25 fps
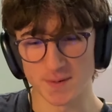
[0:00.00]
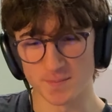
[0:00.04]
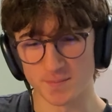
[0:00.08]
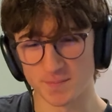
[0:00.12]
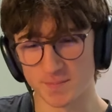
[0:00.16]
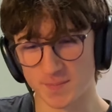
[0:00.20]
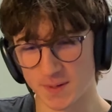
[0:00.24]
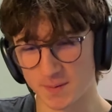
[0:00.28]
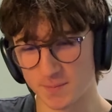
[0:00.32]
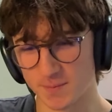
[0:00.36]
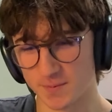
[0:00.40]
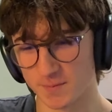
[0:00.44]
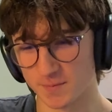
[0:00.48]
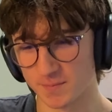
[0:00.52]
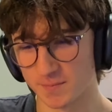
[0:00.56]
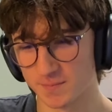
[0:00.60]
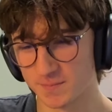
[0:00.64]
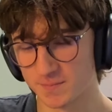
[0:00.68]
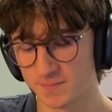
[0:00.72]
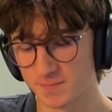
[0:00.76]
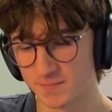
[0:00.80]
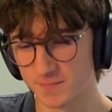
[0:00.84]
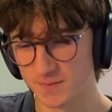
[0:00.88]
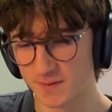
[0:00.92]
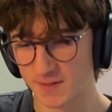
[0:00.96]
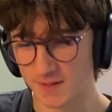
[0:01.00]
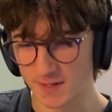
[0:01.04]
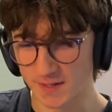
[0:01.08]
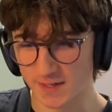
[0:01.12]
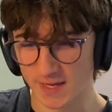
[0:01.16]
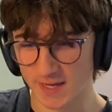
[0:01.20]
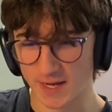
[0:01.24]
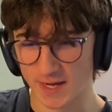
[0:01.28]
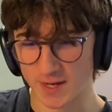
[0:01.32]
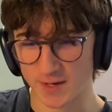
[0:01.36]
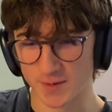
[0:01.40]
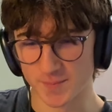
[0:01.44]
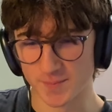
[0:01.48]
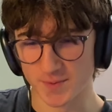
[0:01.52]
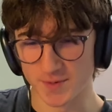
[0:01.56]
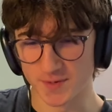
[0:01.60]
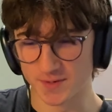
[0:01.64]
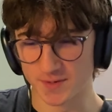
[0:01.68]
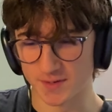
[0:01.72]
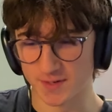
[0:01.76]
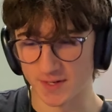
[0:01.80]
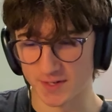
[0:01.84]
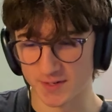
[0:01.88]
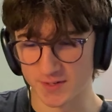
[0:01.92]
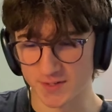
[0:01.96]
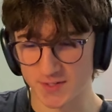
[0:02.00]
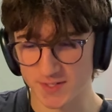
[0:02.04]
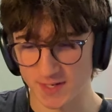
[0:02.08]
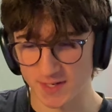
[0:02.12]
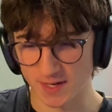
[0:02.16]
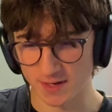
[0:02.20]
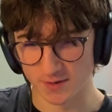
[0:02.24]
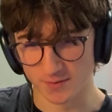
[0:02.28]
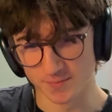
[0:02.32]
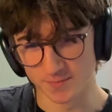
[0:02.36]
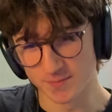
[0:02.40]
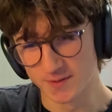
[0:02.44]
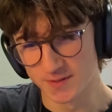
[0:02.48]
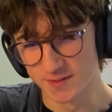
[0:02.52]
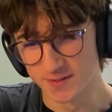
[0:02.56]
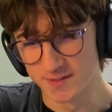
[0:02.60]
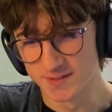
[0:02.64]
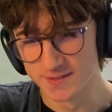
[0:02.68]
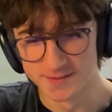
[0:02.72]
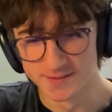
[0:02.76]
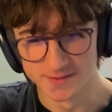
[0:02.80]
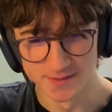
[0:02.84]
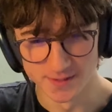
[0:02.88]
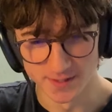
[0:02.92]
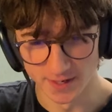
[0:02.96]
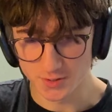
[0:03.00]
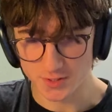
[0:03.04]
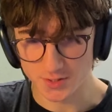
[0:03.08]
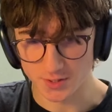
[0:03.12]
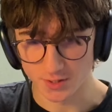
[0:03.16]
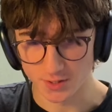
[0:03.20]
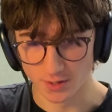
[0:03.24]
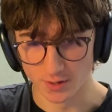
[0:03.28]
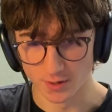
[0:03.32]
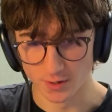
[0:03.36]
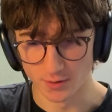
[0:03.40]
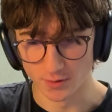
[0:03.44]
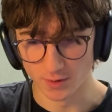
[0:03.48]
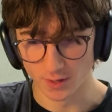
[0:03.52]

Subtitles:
people get them and sell them. So